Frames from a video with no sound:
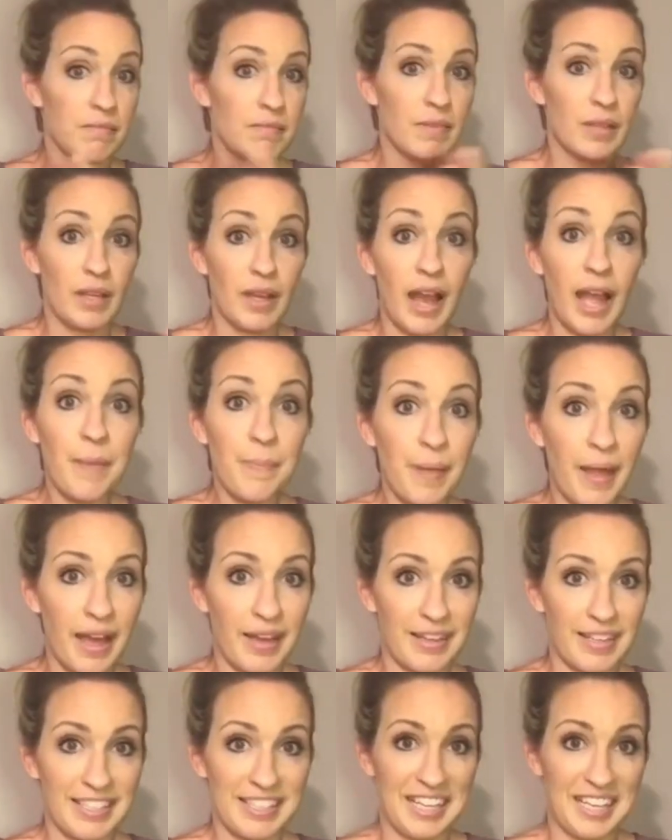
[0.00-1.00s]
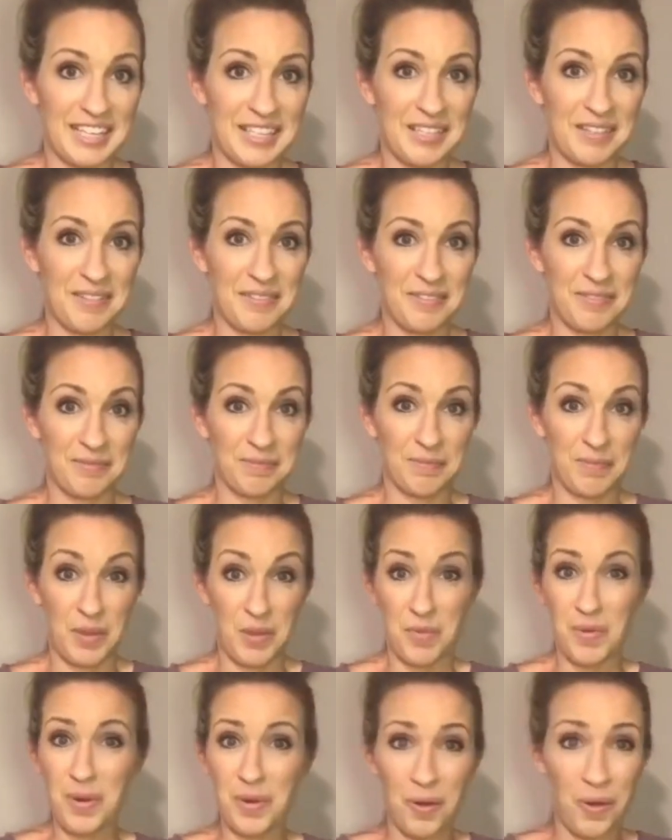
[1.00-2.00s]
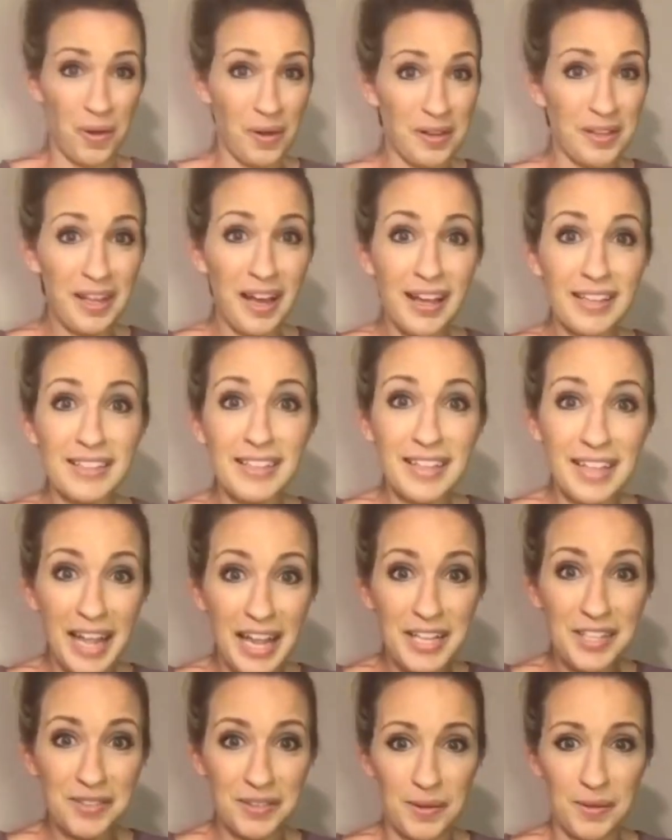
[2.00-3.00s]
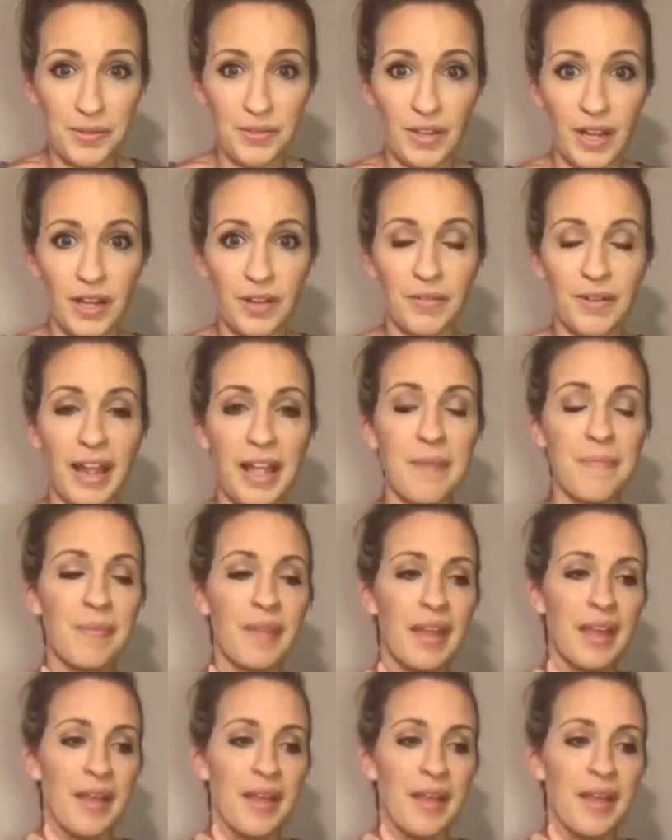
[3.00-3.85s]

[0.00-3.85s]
iPad incentive. We were holding on to the ice cream truck, right?